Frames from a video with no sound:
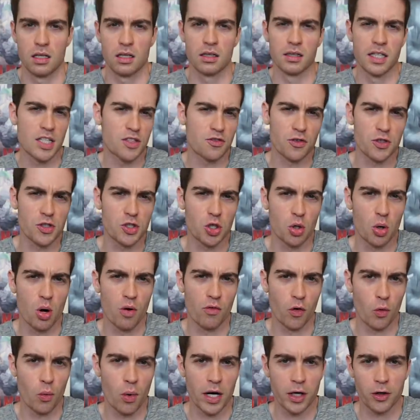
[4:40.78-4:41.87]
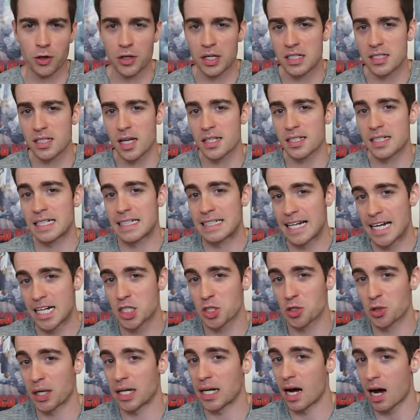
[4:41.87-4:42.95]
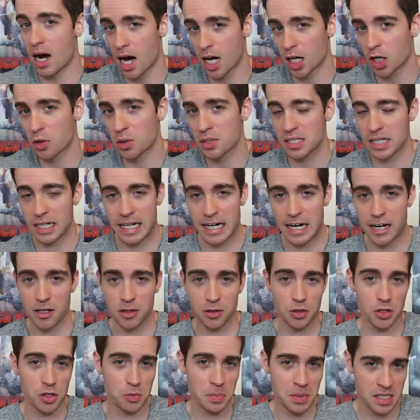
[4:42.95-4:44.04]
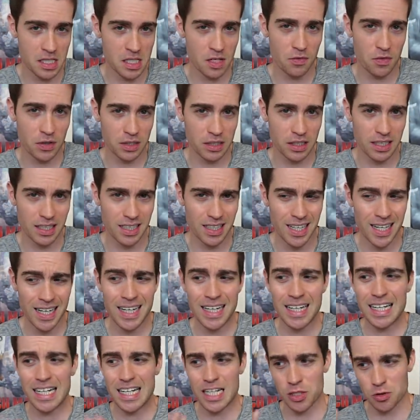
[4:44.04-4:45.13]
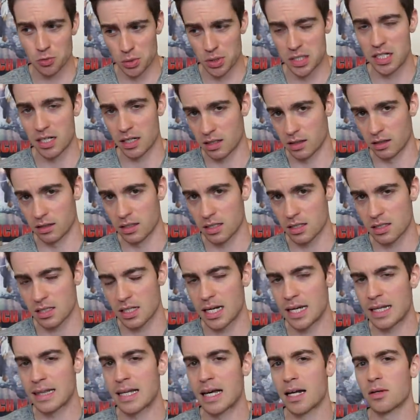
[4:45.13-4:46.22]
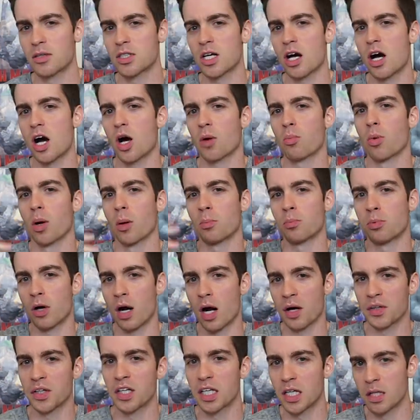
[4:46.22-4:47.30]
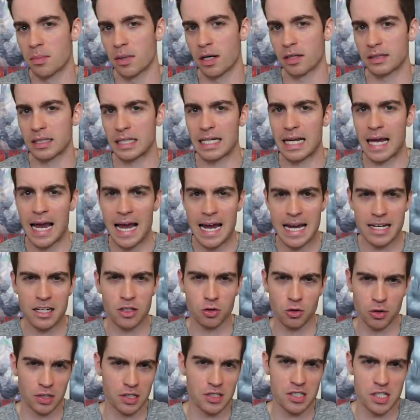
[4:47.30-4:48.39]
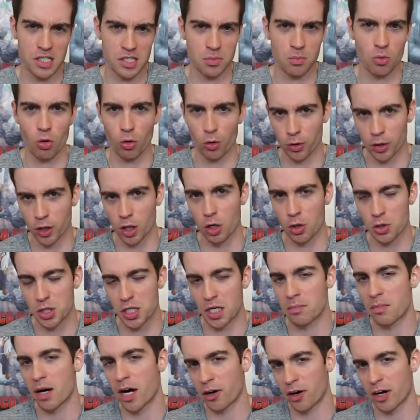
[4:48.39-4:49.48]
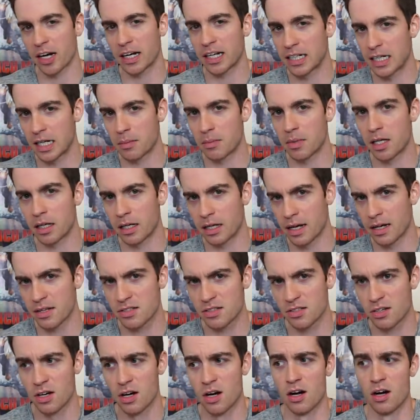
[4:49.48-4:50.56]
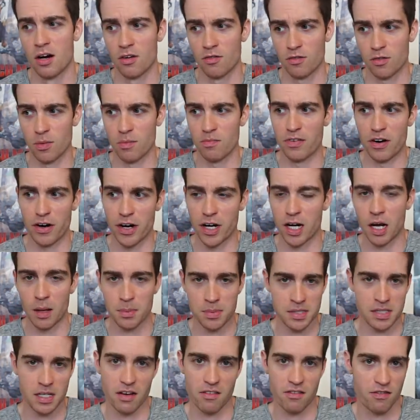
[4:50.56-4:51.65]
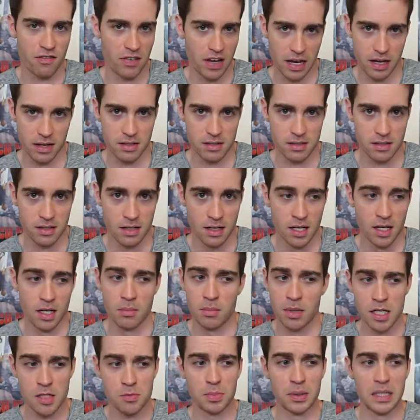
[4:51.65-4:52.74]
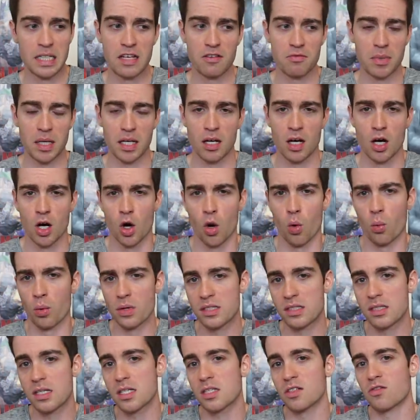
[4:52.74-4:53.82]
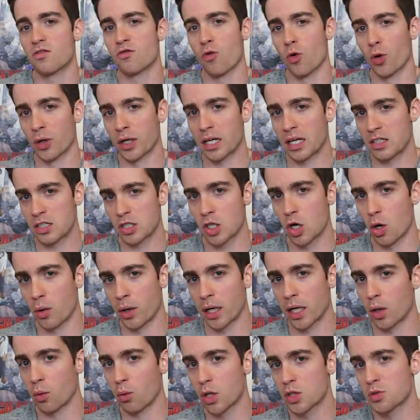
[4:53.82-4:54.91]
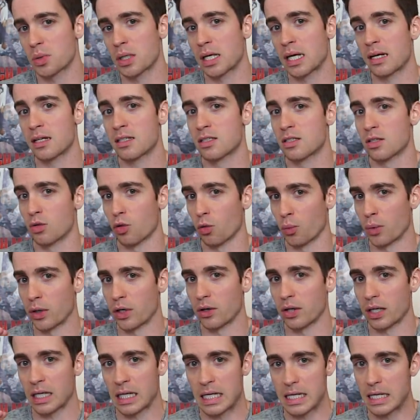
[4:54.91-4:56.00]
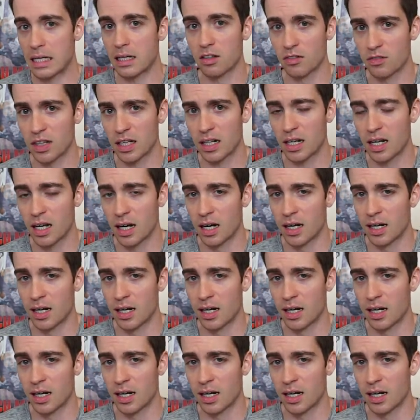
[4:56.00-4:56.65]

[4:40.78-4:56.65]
Let's first go over why criticizing Nejire Hado as a character specifically is ridiculous, and then talk more broadly about the hate and criticism Horikoshi and My Hero Academia gets from very upset fans. Because believe me, once Season 4 gets going and once we get into the real heat of it,